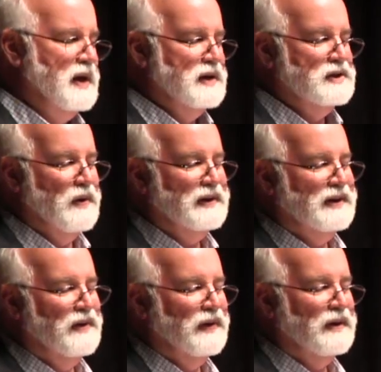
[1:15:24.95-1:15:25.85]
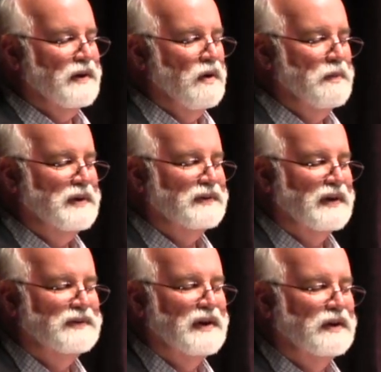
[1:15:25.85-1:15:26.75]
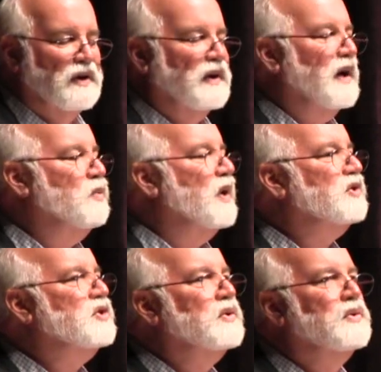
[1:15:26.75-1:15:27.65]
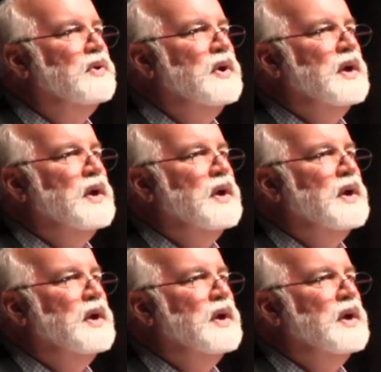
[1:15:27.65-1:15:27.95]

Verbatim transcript: So I tell the homies, I say, look, I want you